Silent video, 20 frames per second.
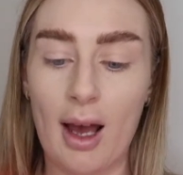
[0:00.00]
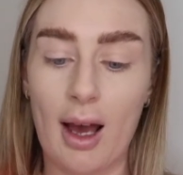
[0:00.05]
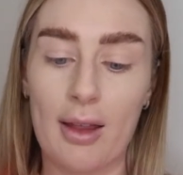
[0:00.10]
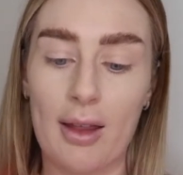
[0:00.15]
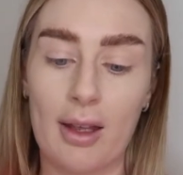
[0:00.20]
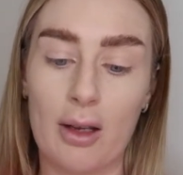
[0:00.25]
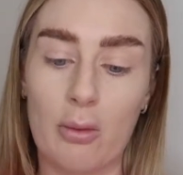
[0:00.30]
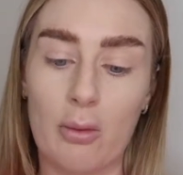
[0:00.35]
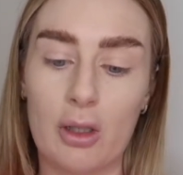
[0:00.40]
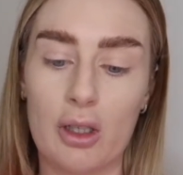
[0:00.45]
I
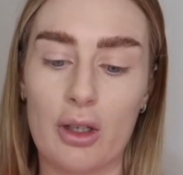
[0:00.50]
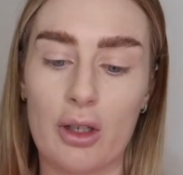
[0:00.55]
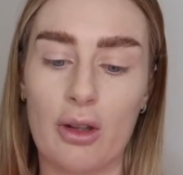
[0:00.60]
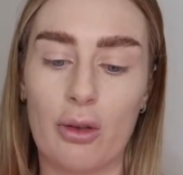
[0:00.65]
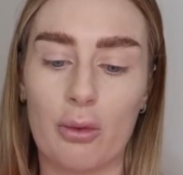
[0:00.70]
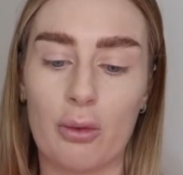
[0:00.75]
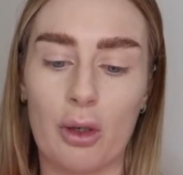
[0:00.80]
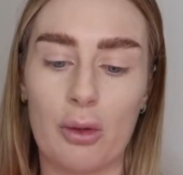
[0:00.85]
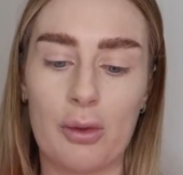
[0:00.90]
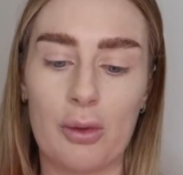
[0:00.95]
think we'll do
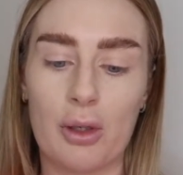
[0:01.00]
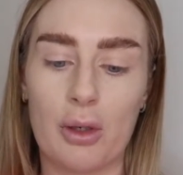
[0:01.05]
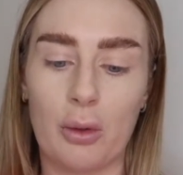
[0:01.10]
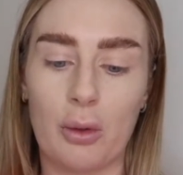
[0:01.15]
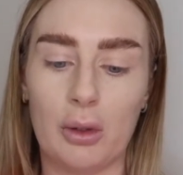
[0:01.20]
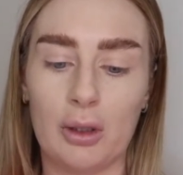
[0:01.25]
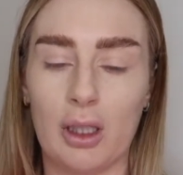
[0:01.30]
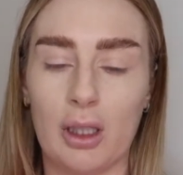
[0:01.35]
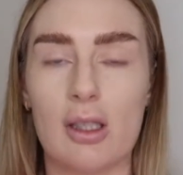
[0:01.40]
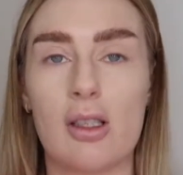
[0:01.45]
the rose
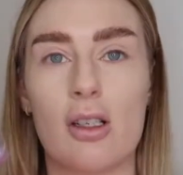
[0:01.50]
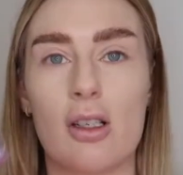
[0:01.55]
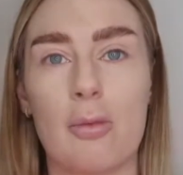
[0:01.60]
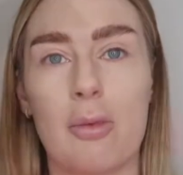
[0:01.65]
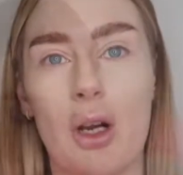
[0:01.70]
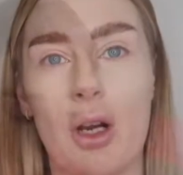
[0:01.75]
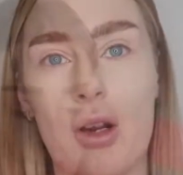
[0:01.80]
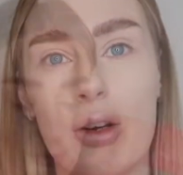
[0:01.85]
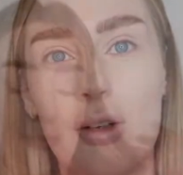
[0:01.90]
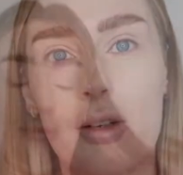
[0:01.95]
gold luster
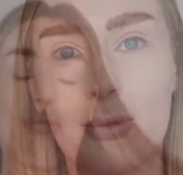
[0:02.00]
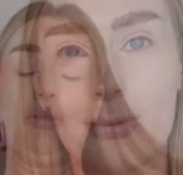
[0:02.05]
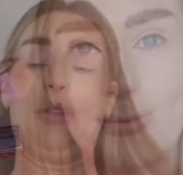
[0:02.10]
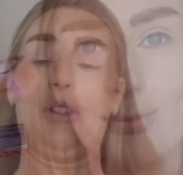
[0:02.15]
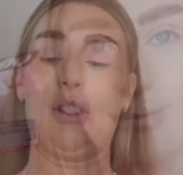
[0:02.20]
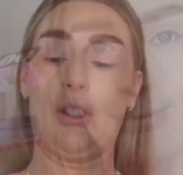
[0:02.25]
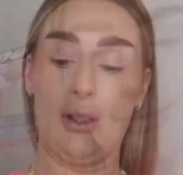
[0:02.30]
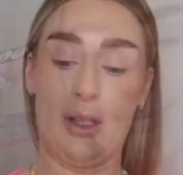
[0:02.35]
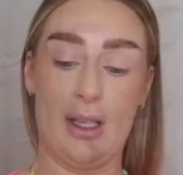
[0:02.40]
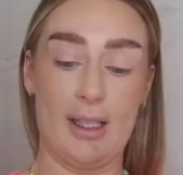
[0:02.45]
brown.
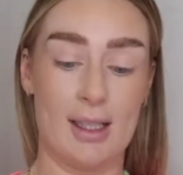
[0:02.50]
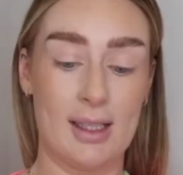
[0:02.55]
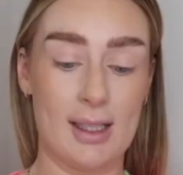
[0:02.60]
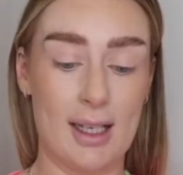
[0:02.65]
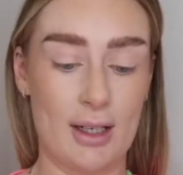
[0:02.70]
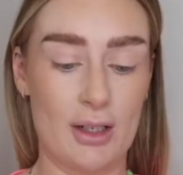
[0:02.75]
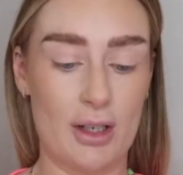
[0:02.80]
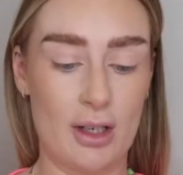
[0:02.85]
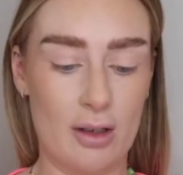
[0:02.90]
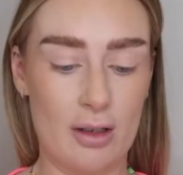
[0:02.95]
So this is
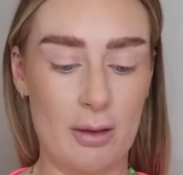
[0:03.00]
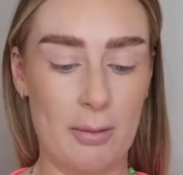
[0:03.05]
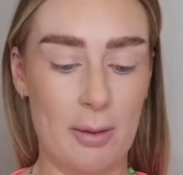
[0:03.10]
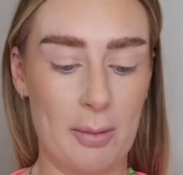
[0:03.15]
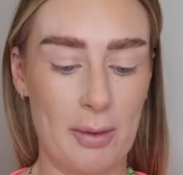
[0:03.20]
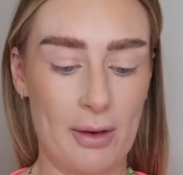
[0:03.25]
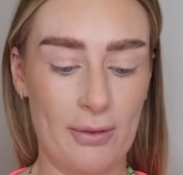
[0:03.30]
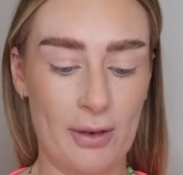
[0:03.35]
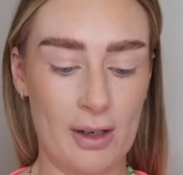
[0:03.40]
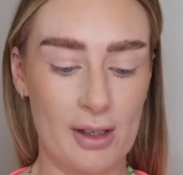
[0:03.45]
actually going to be
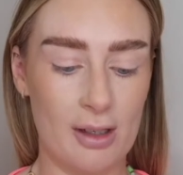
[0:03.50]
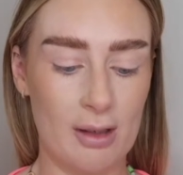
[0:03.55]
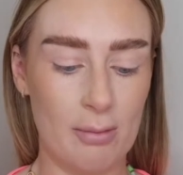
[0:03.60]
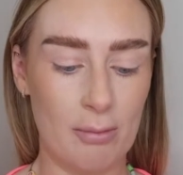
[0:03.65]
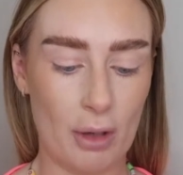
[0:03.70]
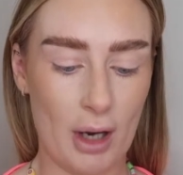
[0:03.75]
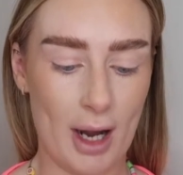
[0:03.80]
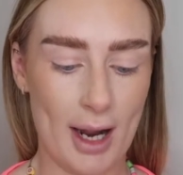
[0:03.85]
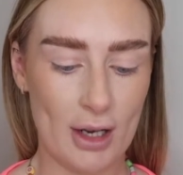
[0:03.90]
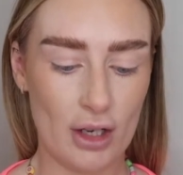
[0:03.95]
my first
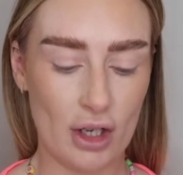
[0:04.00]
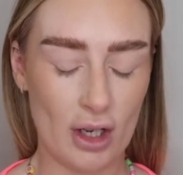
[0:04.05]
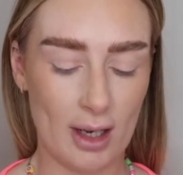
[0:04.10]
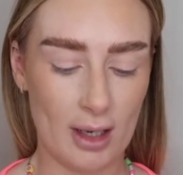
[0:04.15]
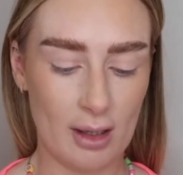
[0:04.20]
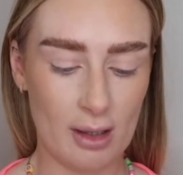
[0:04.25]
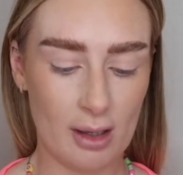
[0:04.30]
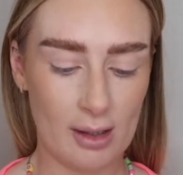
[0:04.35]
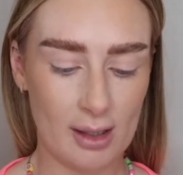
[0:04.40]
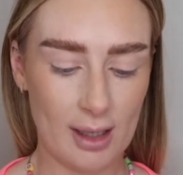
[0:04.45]

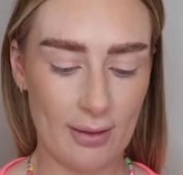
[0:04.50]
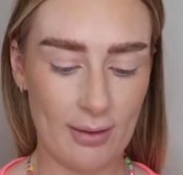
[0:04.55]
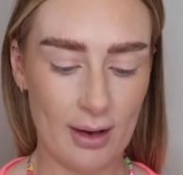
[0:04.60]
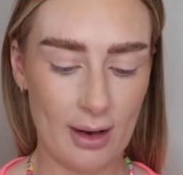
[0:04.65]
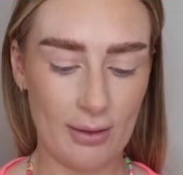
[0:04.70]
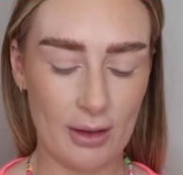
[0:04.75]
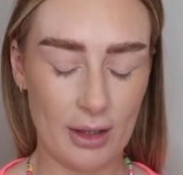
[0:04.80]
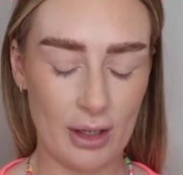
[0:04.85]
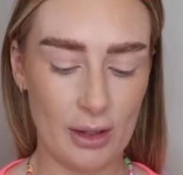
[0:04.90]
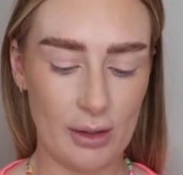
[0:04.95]
impression because I've
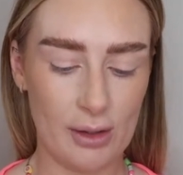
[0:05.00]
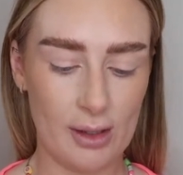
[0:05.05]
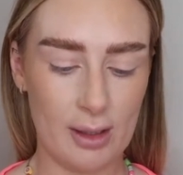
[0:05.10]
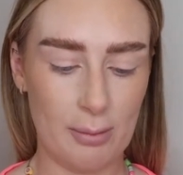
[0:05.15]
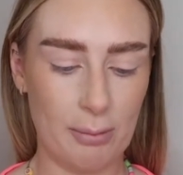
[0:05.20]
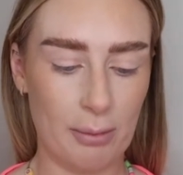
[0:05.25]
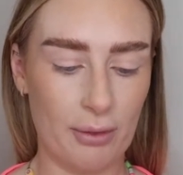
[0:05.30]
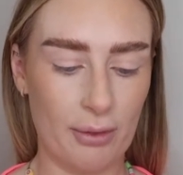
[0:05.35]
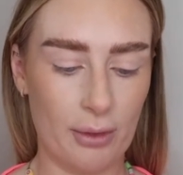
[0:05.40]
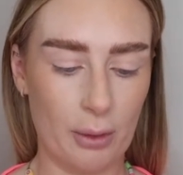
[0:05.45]
never used
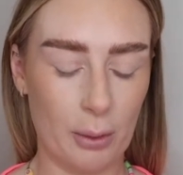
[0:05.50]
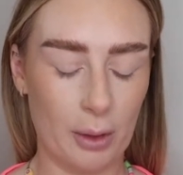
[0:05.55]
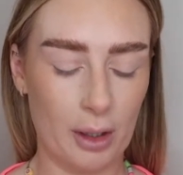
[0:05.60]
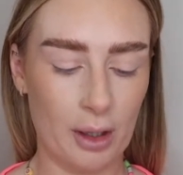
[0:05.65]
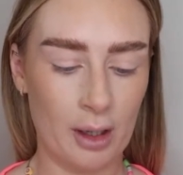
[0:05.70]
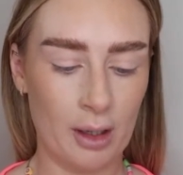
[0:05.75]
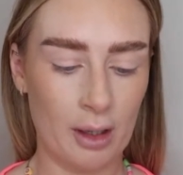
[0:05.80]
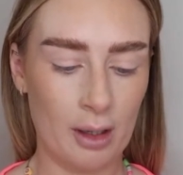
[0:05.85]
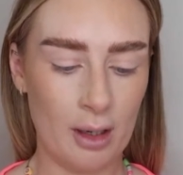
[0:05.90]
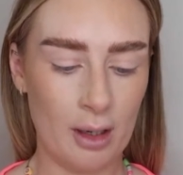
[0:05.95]
it before.